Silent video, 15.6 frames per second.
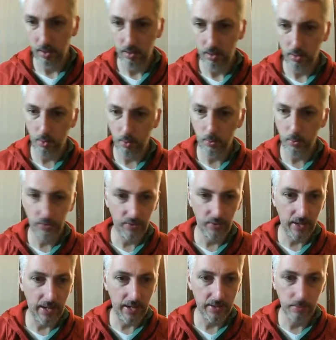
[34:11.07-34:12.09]
Almost
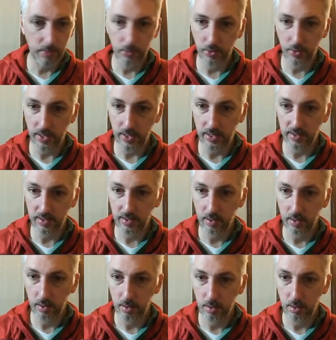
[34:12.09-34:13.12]
forgot some trees.
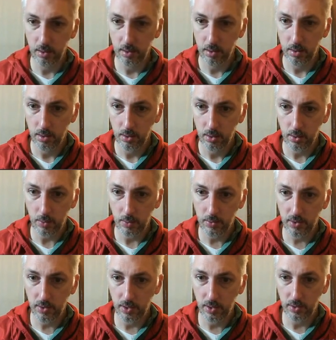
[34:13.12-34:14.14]
So I'm just
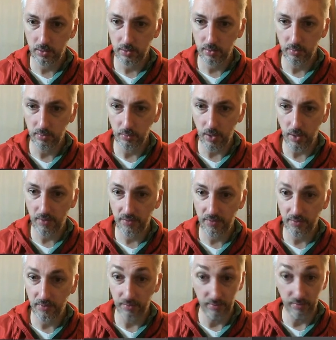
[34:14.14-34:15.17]
going to
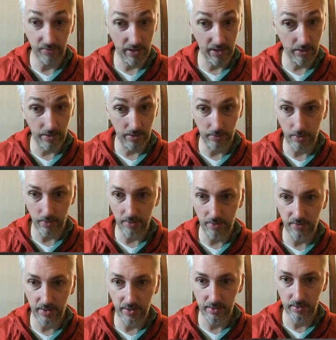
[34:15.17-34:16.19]
very rough
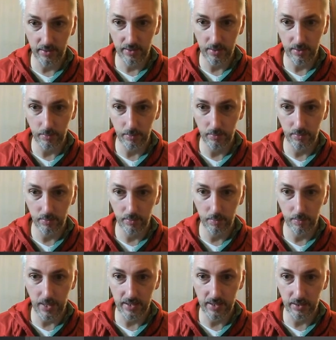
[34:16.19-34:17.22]
in some
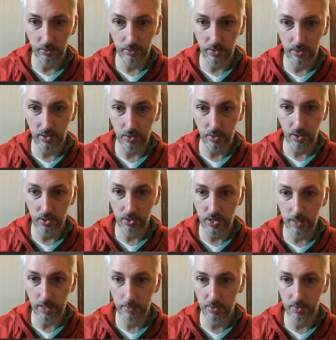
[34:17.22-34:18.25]
basic tree trunk
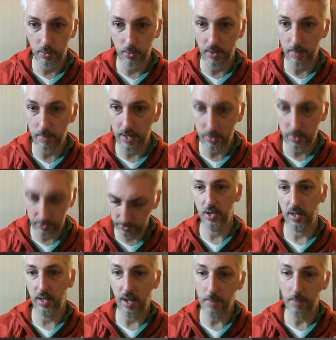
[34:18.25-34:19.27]
shapes with a mouse.
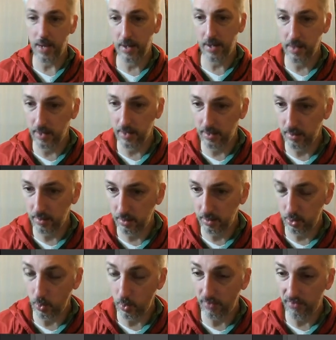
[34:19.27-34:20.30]
I'm not going to
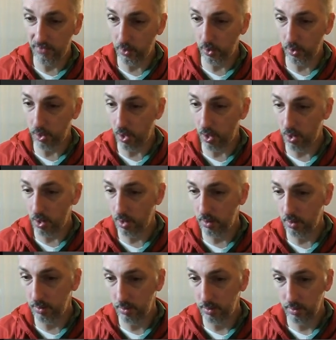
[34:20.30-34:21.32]
do a full long,
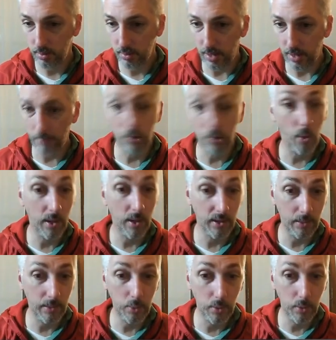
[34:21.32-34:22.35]
I'm
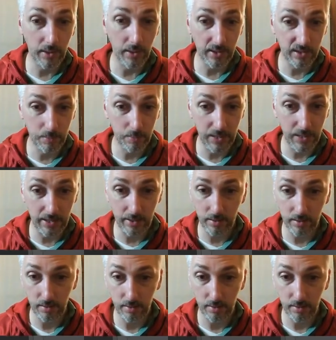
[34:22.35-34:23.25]
doing like a speed